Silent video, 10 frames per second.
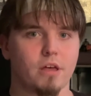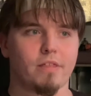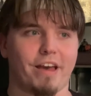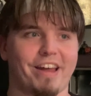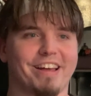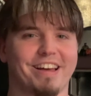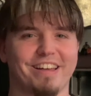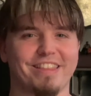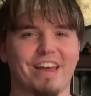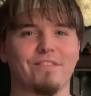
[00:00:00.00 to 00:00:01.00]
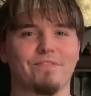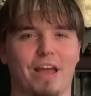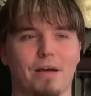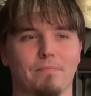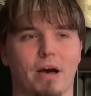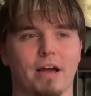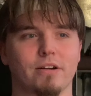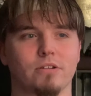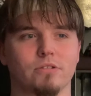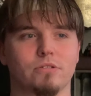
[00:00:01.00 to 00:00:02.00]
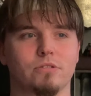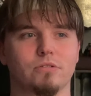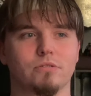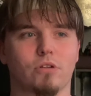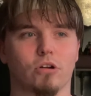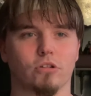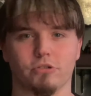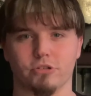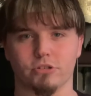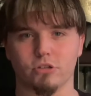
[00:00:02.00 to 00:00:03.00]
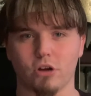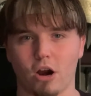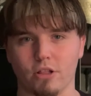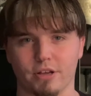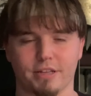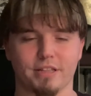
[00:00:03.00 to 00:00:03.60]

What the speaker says: that that vampires are allergic to garlic,